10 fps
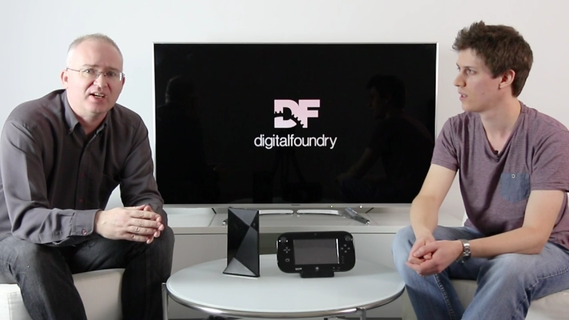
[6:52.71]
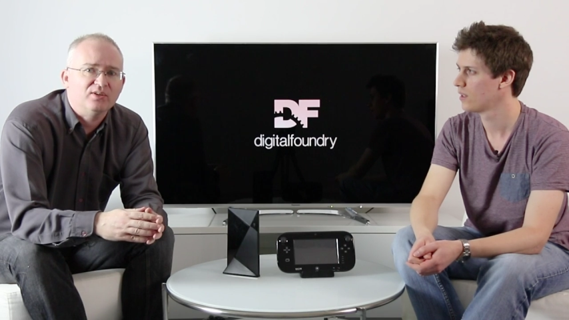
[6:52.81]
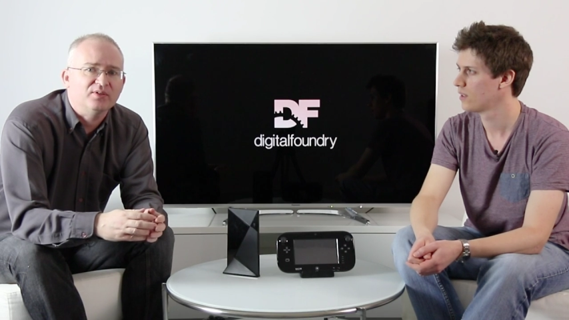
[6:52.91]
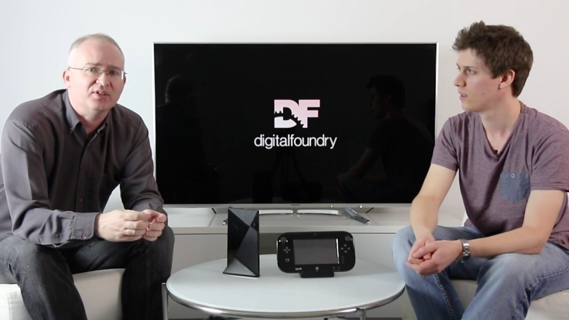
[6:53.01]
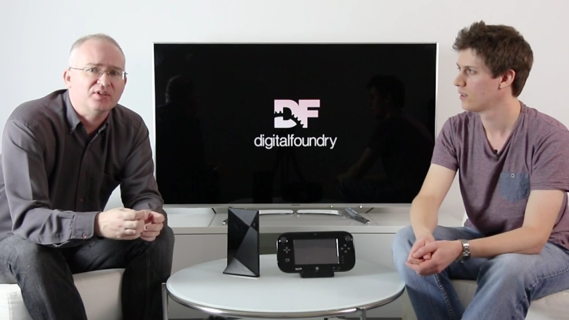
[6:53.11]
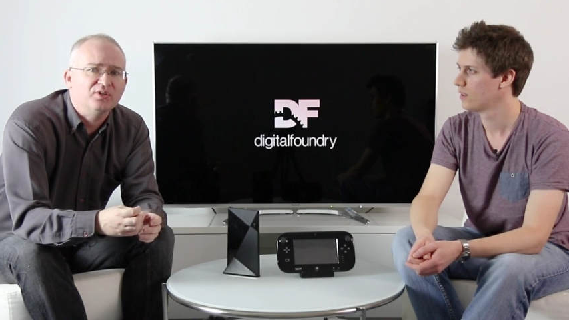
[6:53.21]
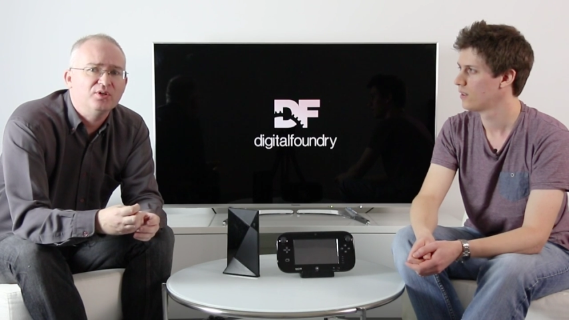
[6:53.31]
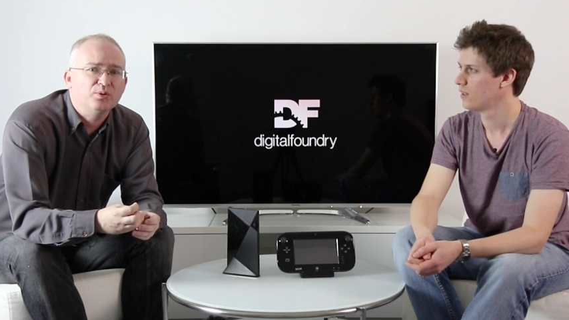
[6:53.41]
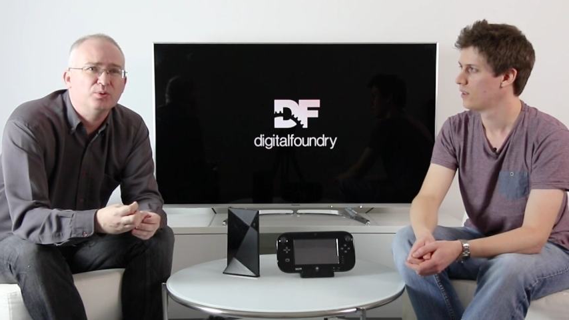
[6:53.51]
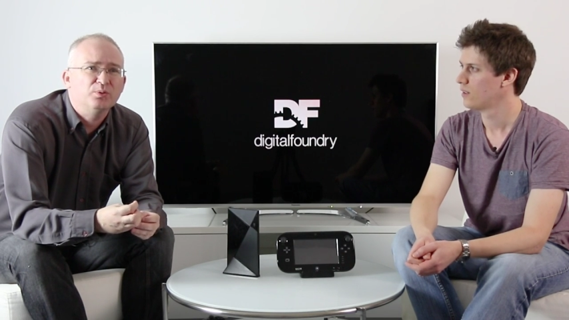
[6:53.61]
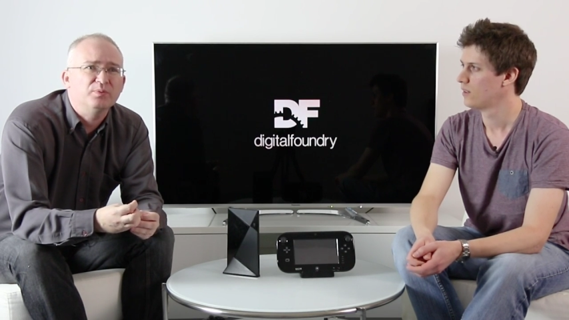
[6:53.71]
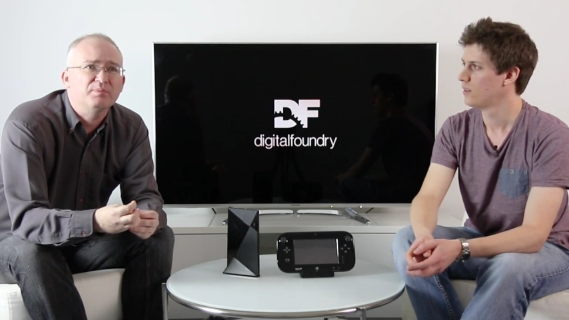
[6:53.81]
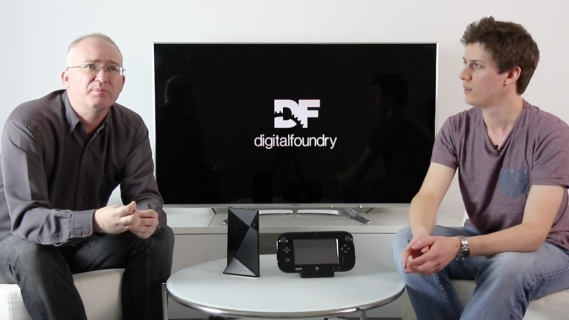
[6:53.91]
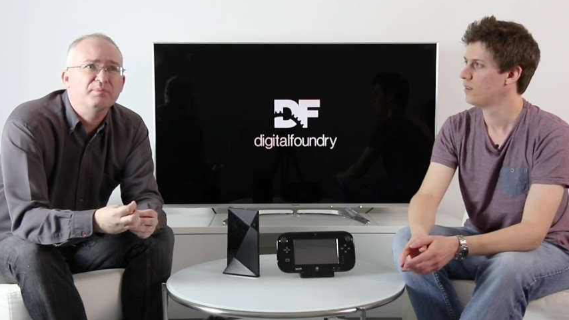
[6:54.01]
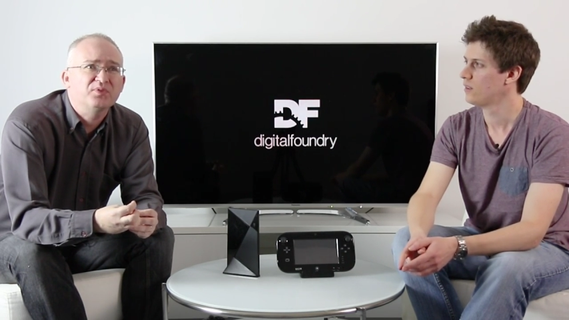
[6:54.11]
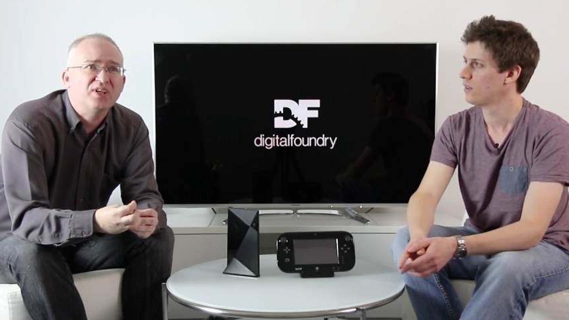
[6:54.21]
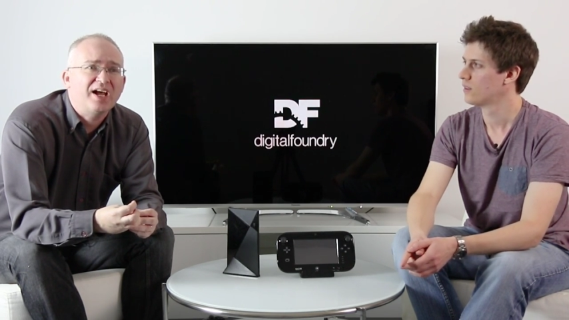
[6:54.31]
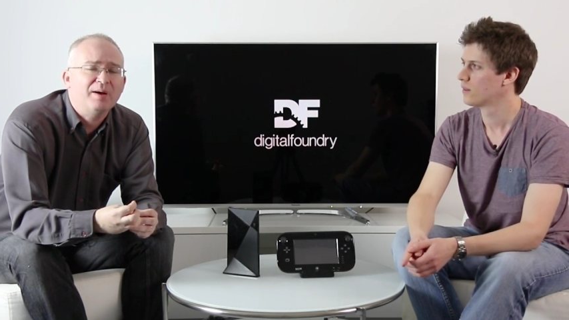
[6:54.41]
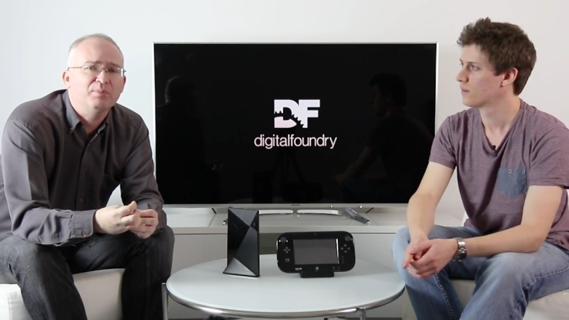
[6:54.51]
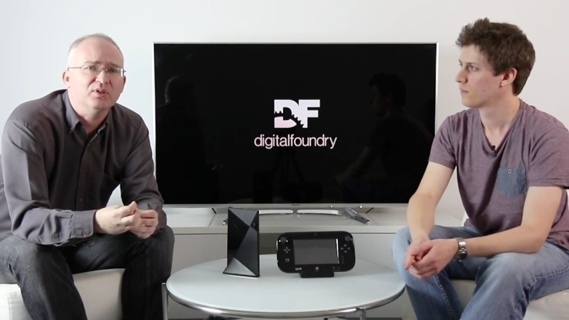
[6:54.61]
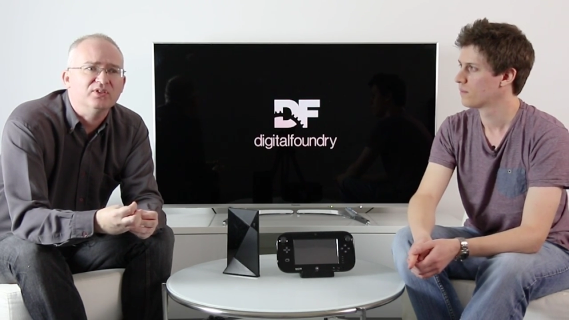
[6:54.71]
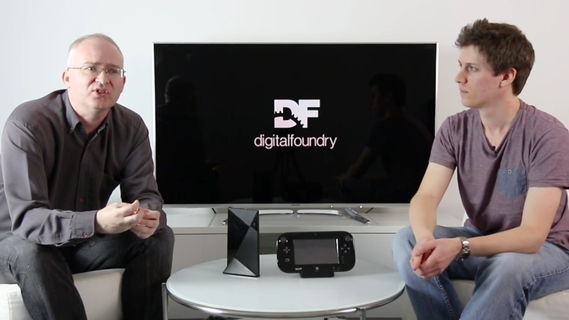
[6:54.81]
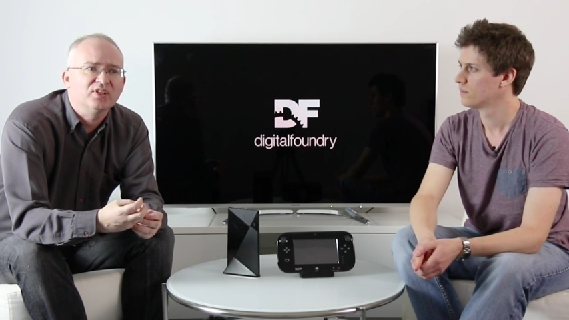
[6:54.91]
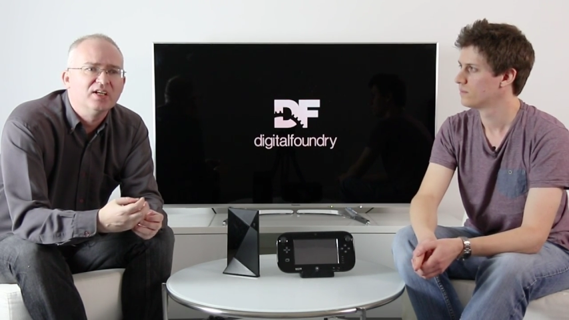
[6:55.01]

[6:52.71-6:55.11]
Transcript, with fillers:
Speaker 1: Now, the Google tablet